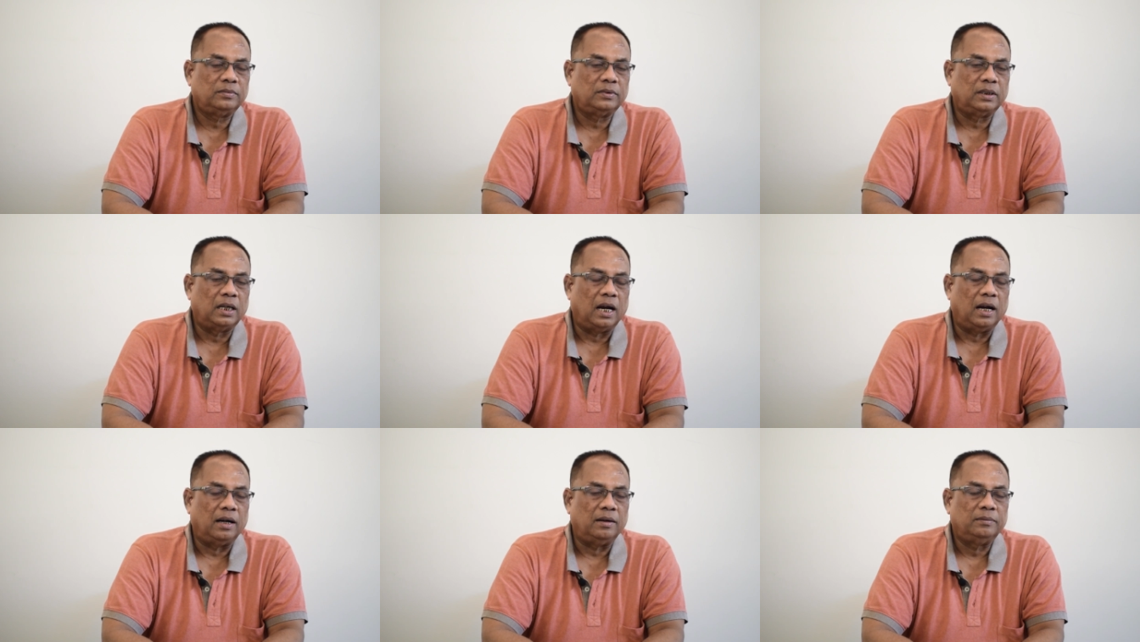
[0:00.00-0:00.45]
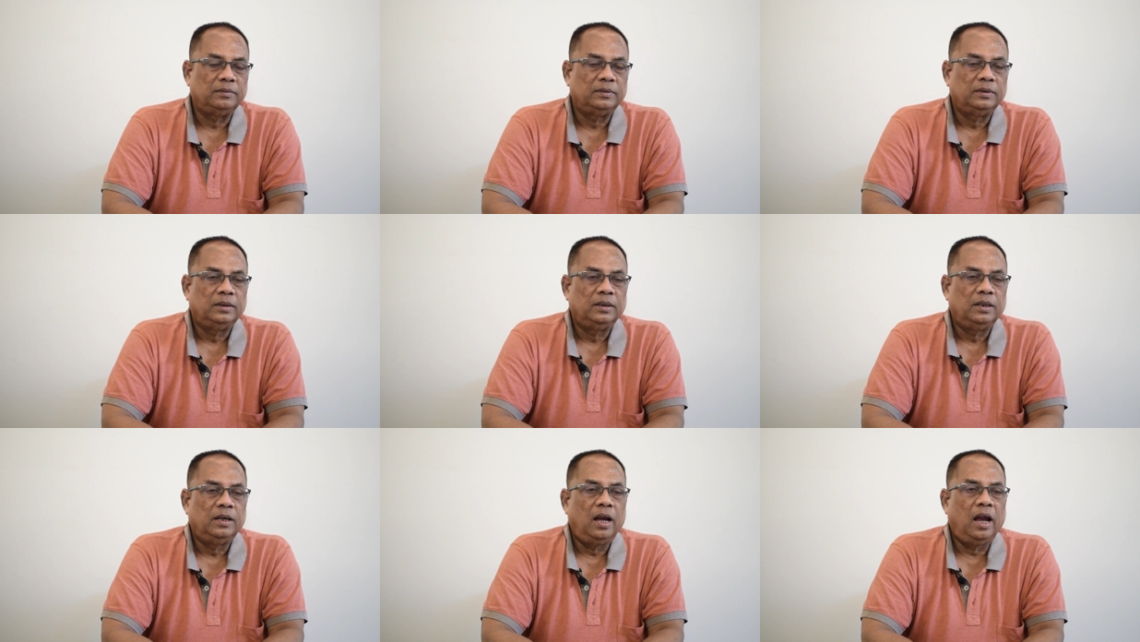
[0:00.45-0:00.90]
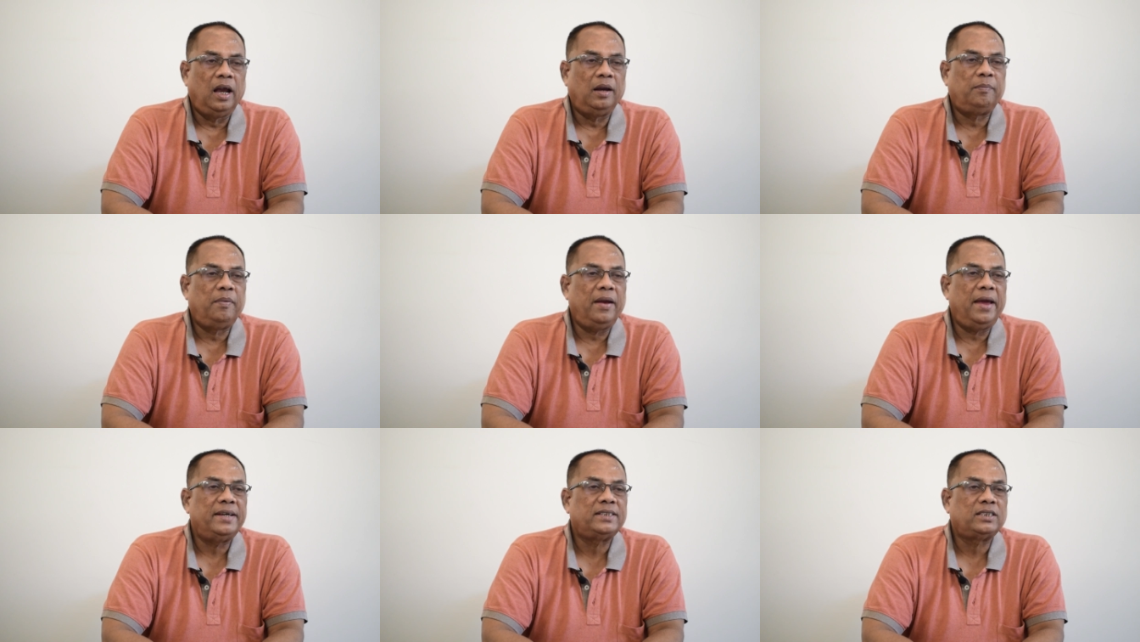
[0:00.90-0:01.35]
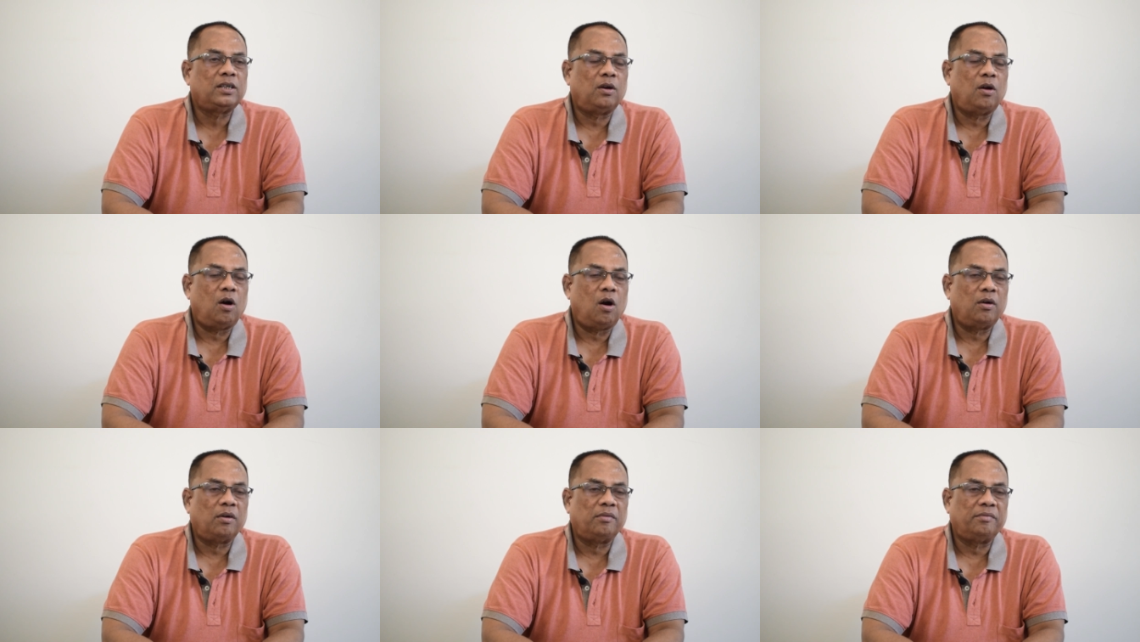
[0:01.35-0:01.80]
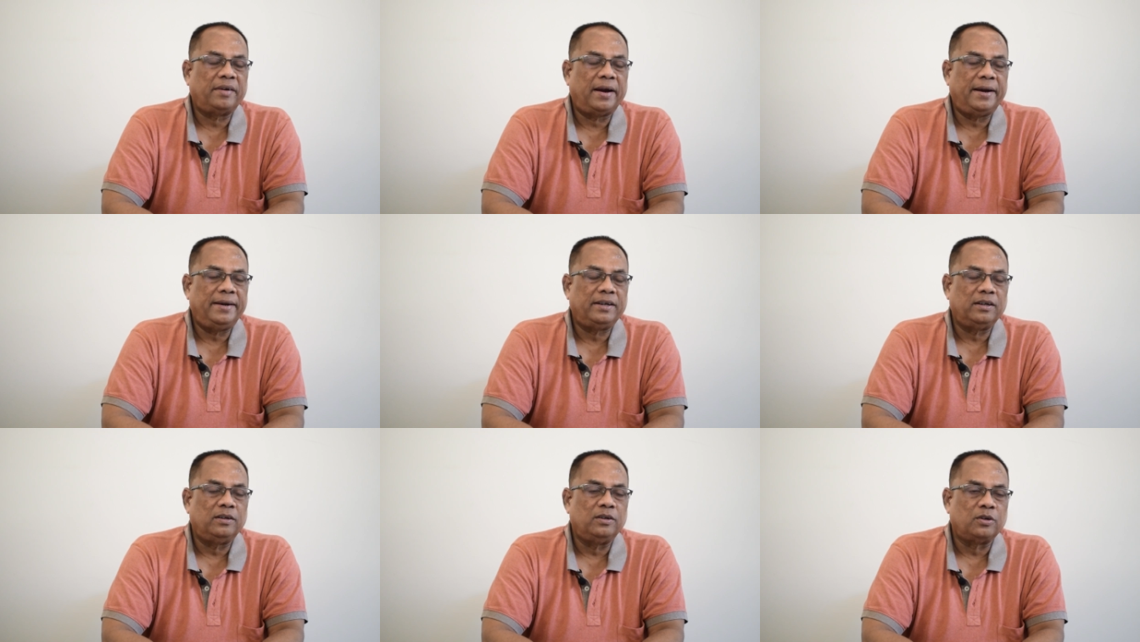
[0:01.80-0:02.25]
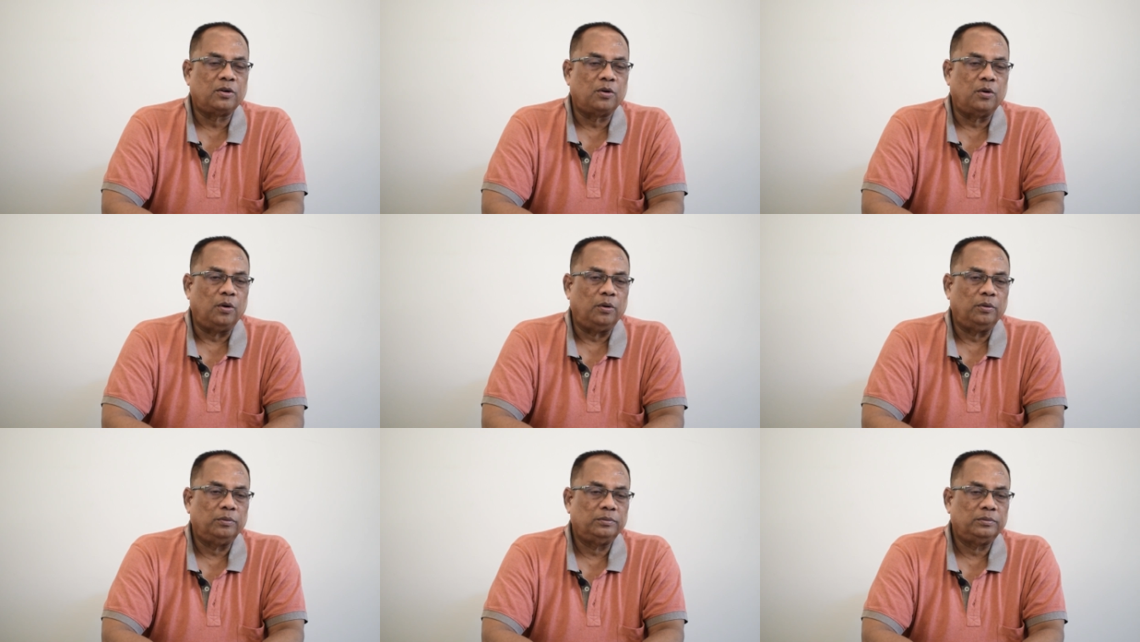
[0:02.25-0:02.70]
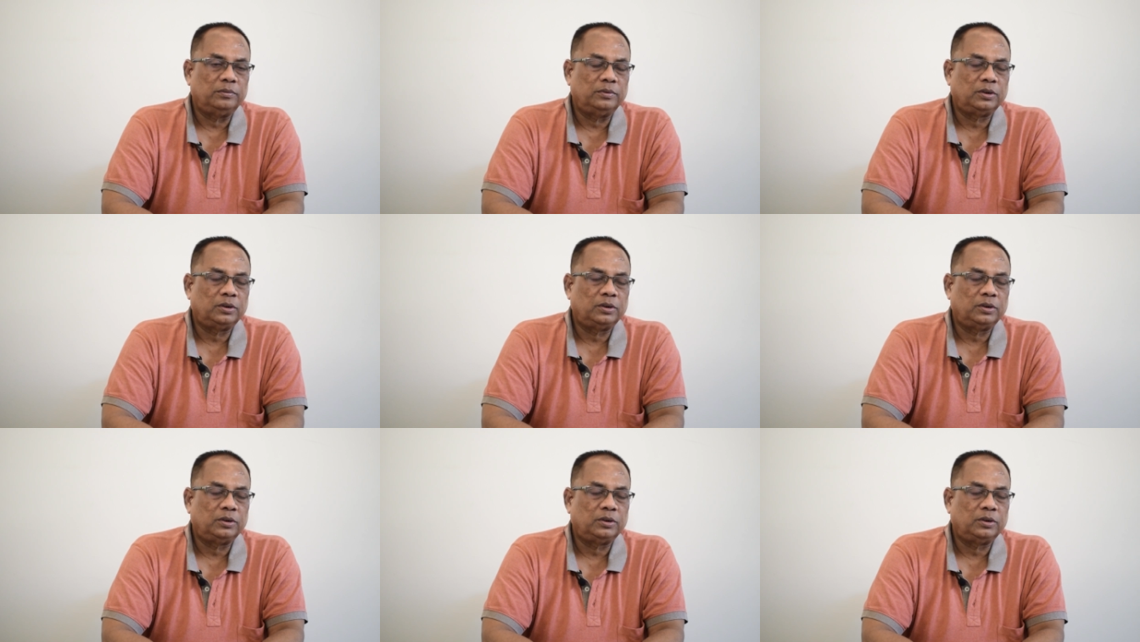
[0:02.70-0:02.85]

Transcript: Yeah. Huh. It plays a lot of vital role.